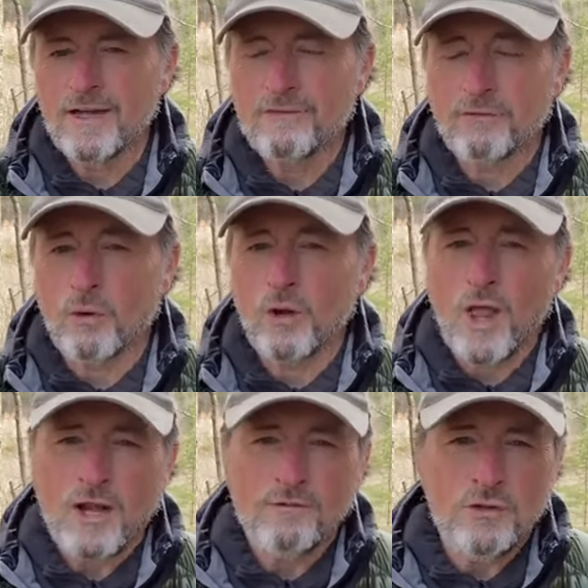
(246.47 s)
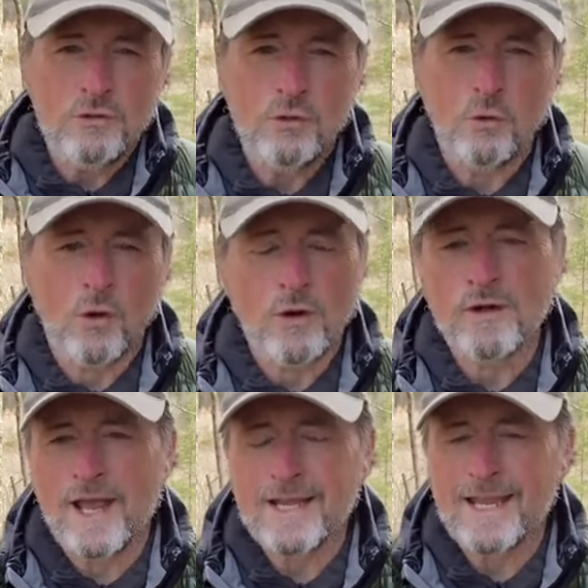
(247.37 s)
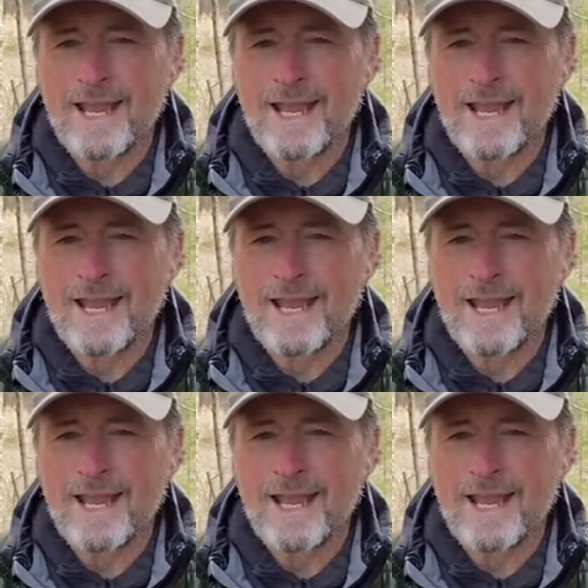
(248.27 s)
And for a lot of you who are not